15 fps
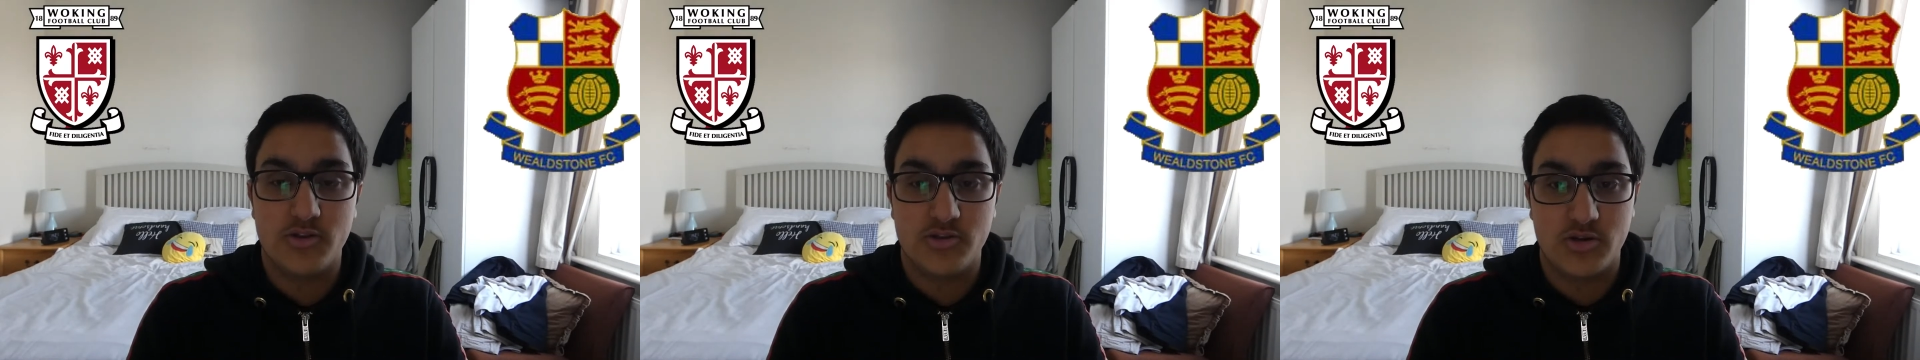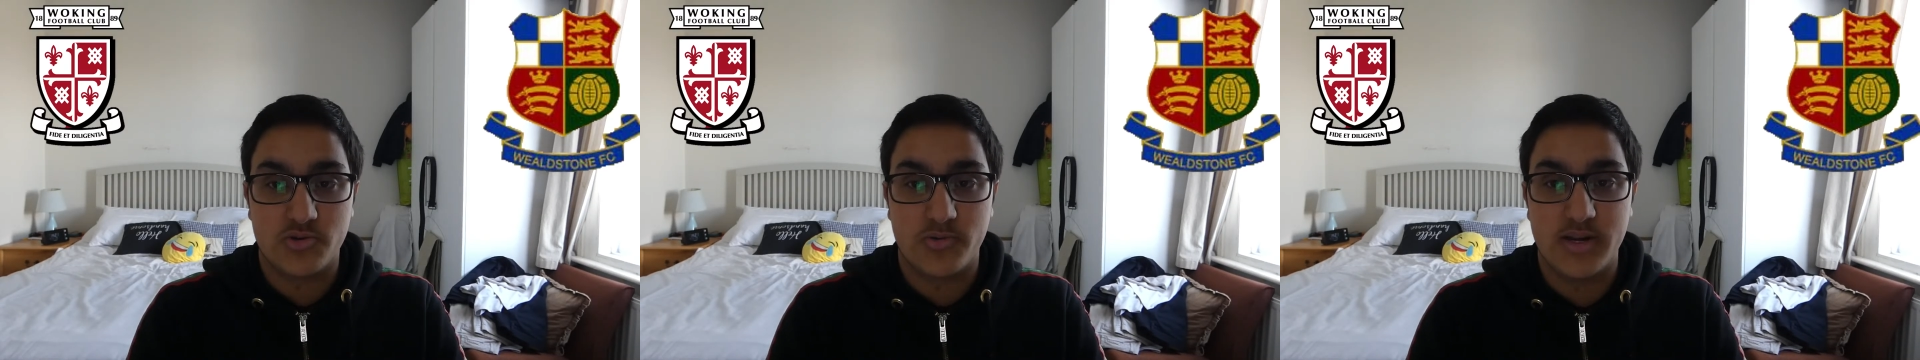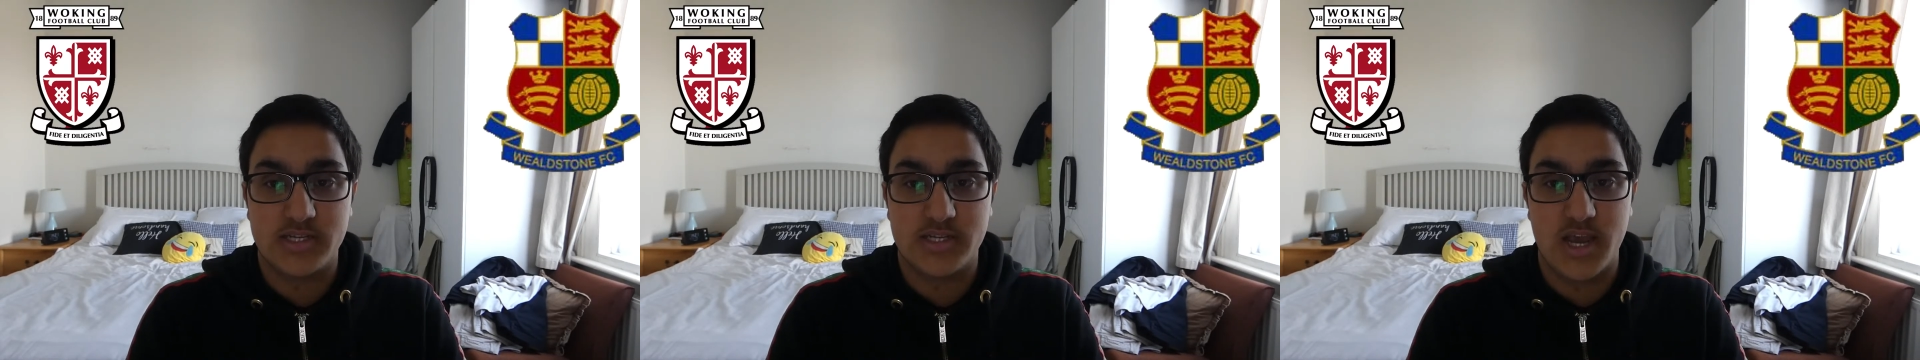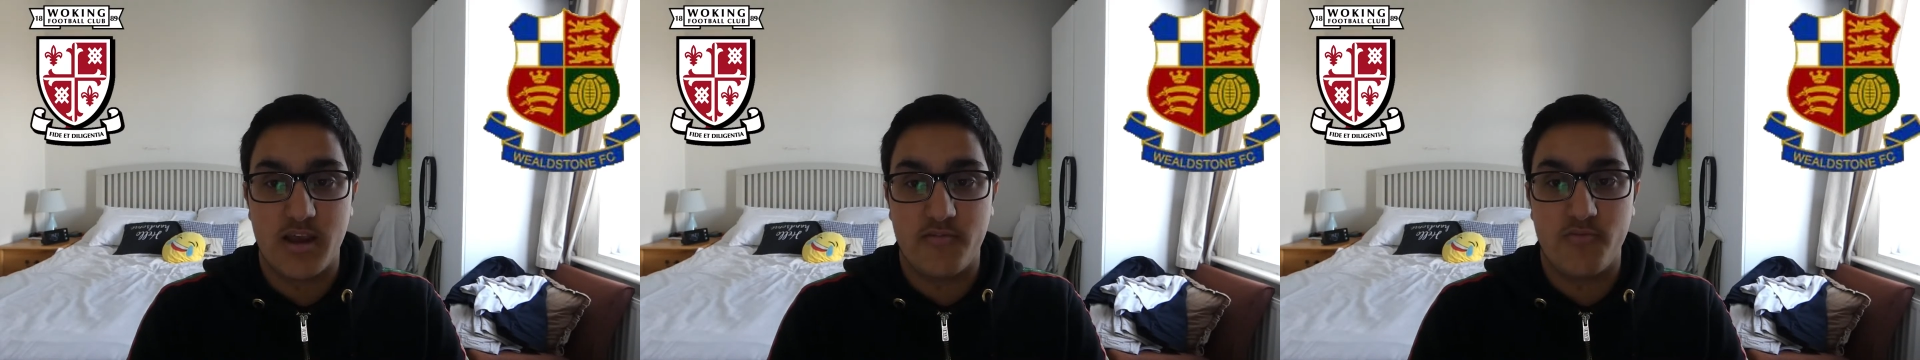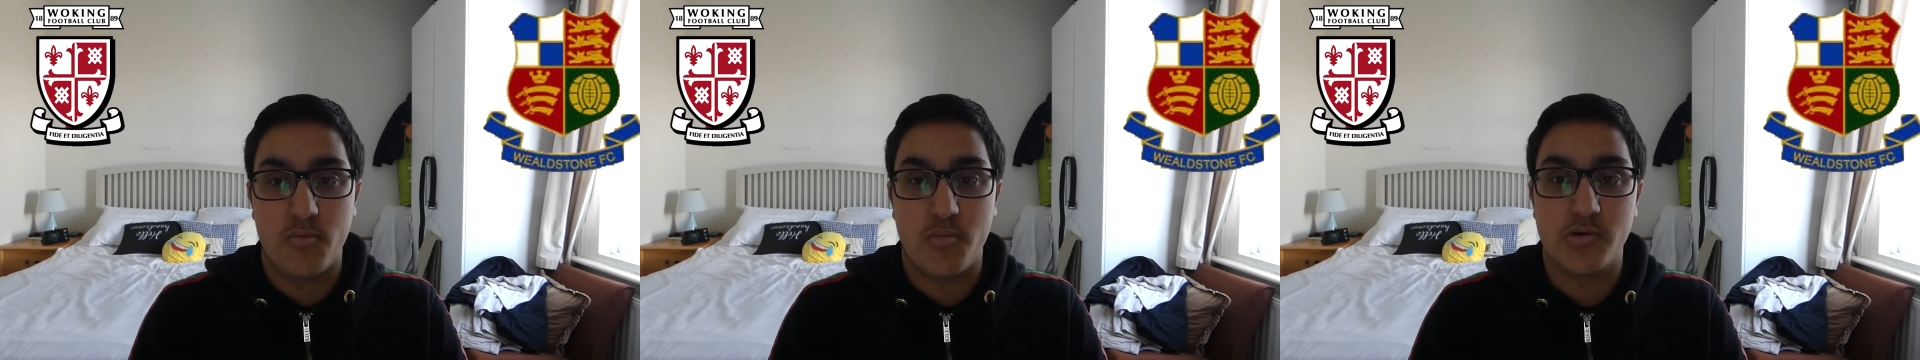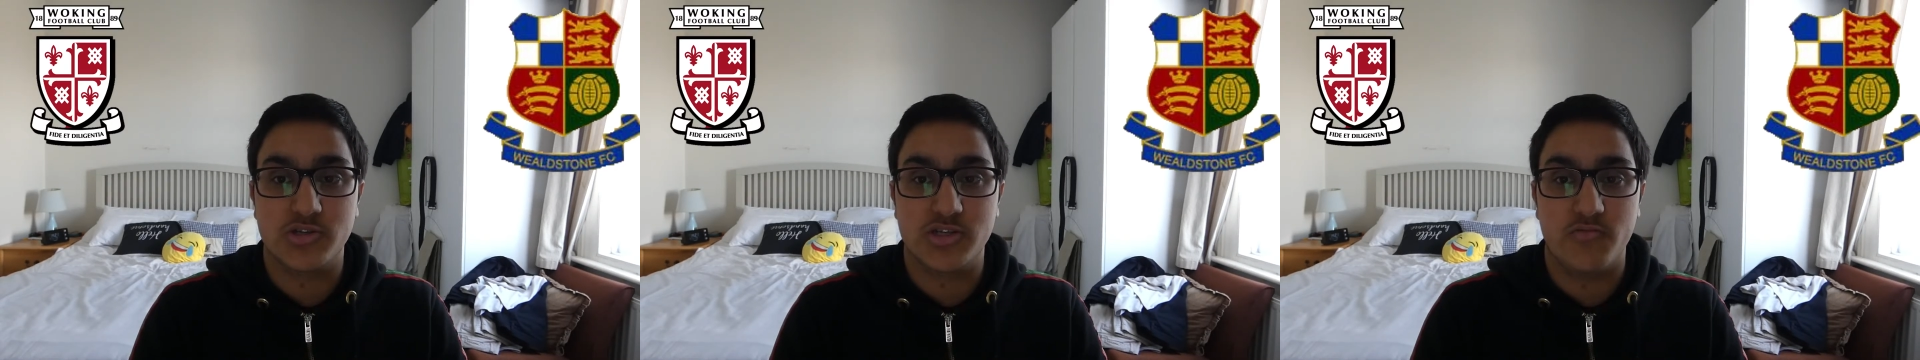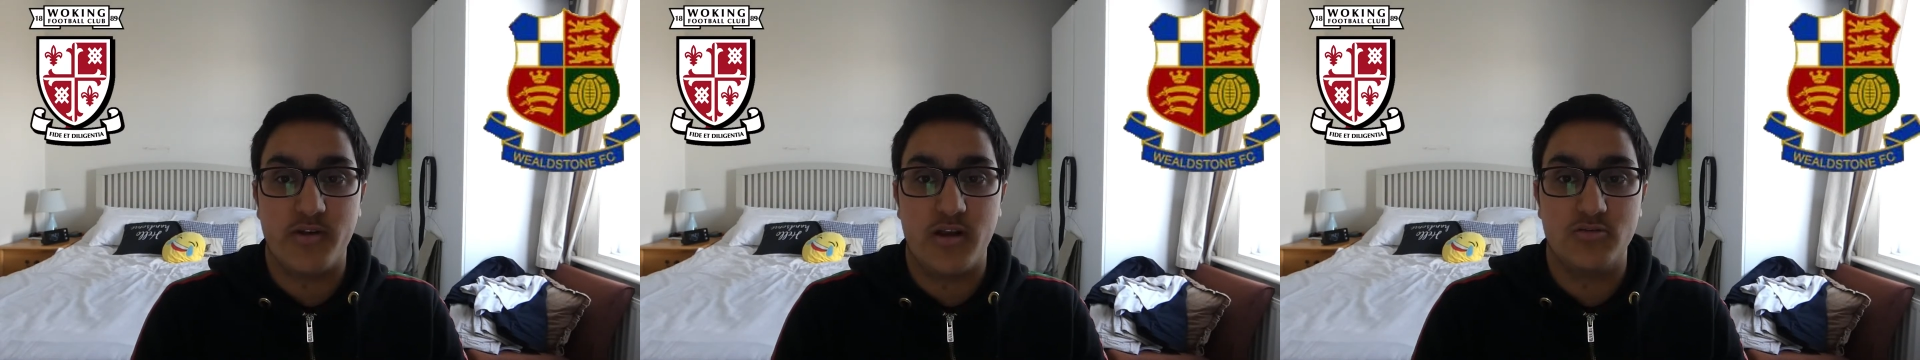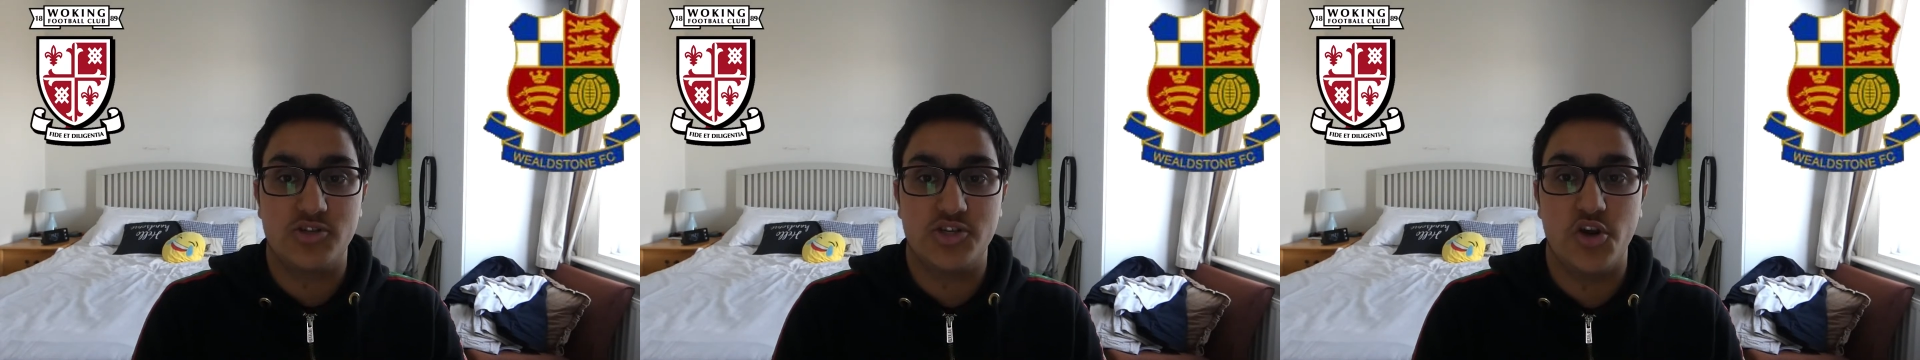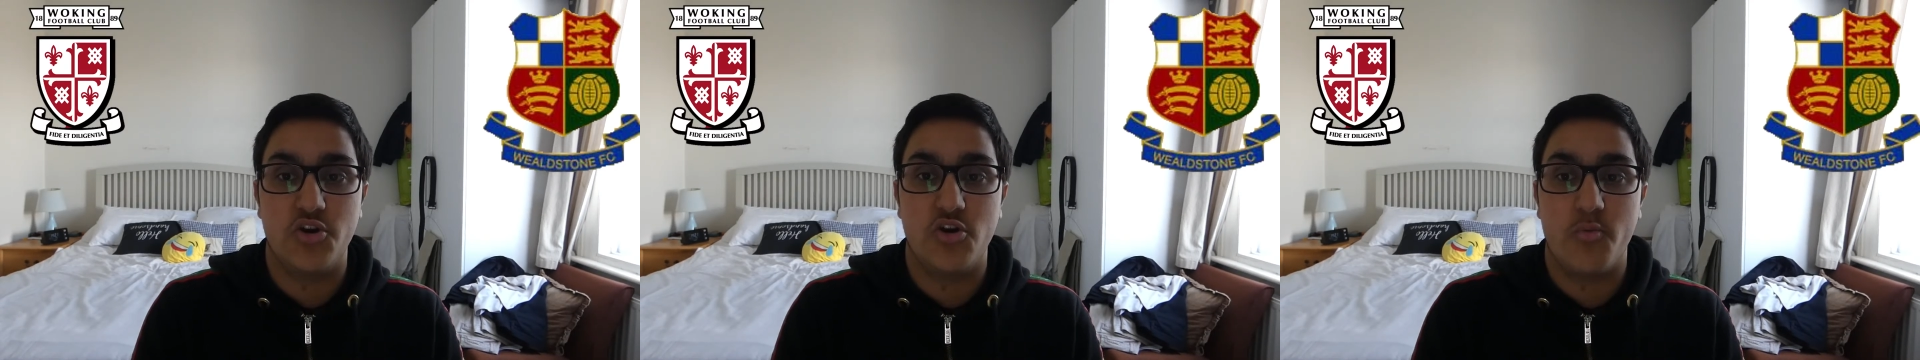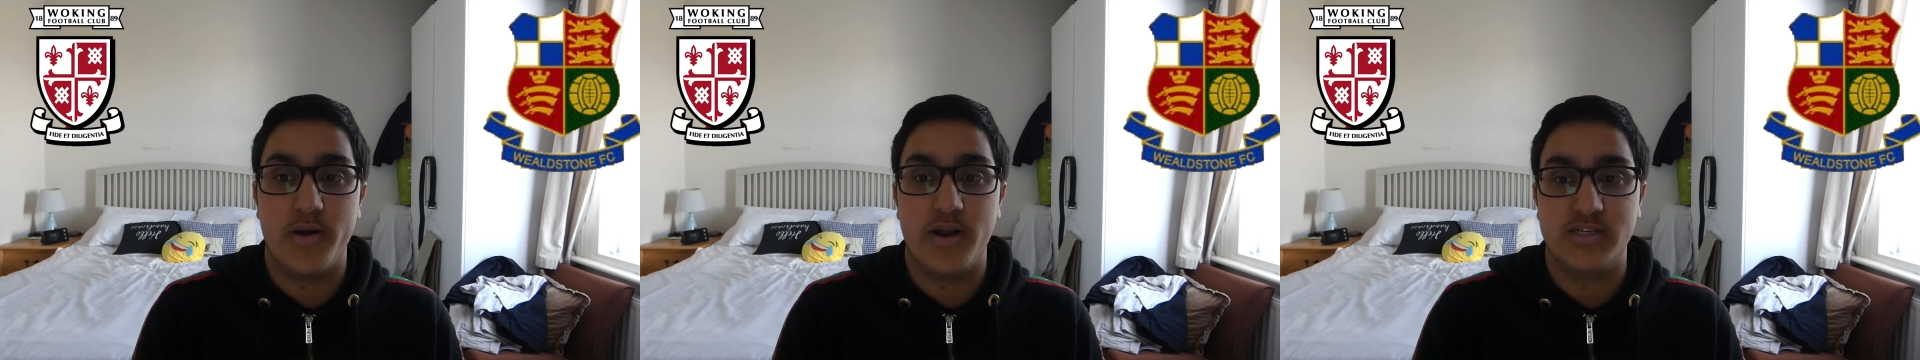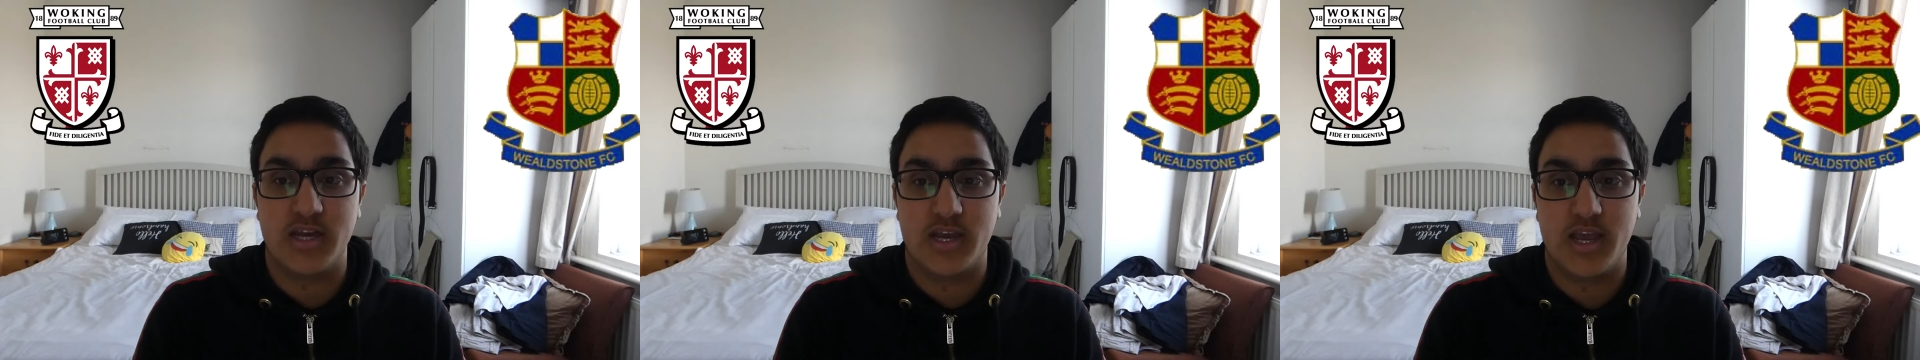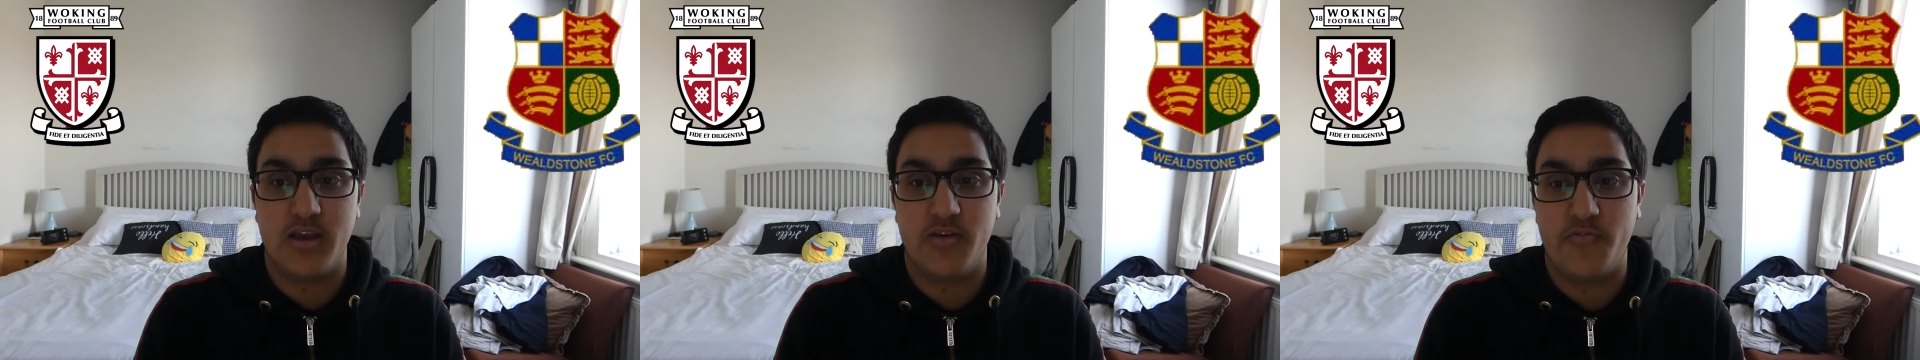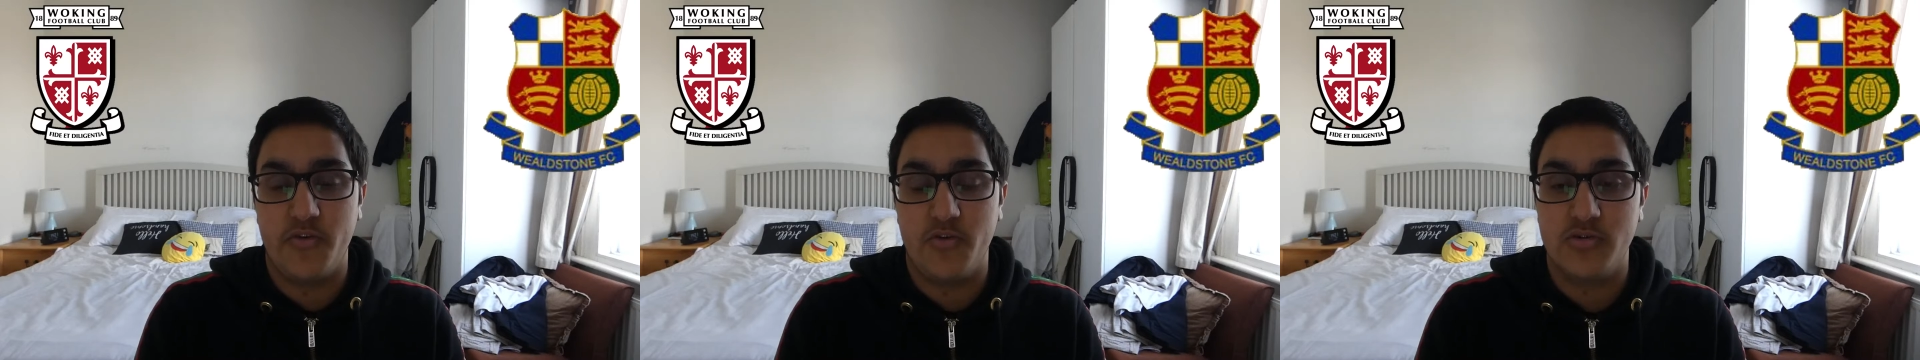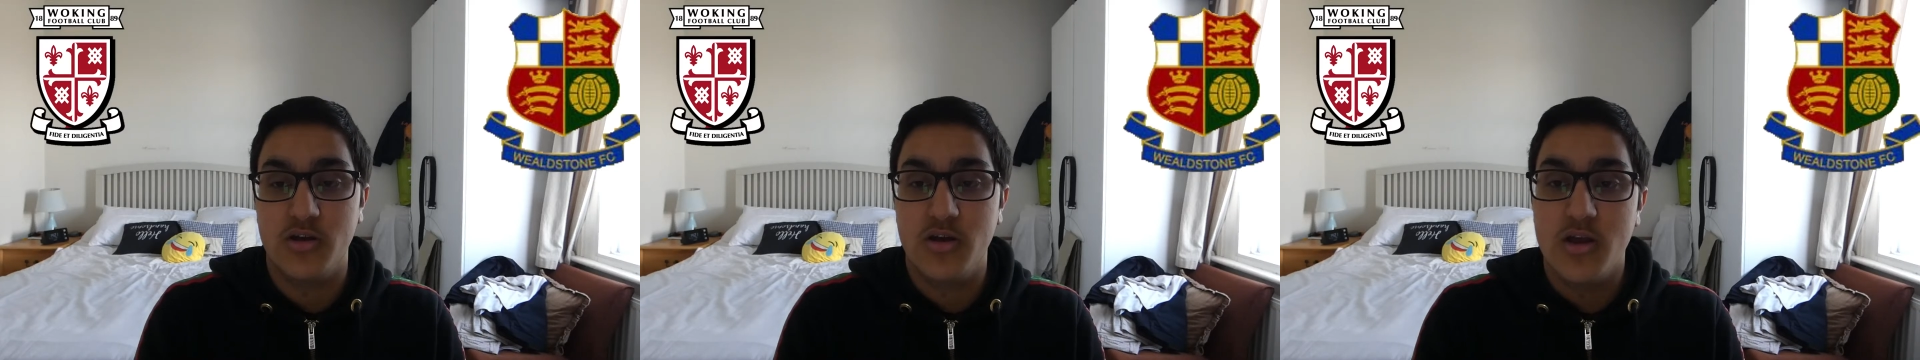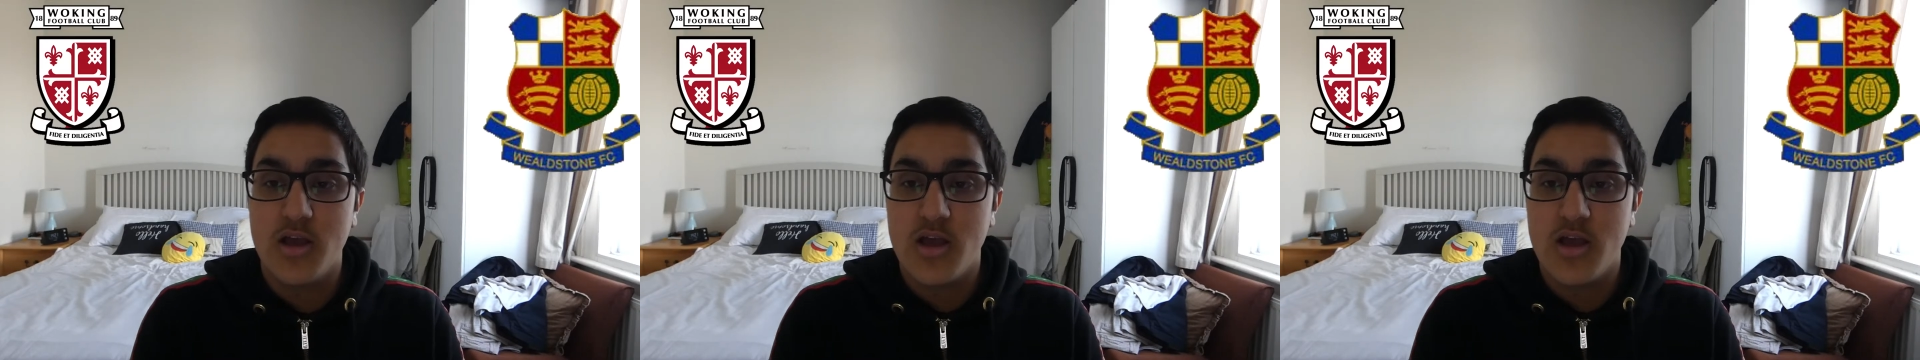the 26th, where Wealdstone went out 2-0 winners at Kingfield,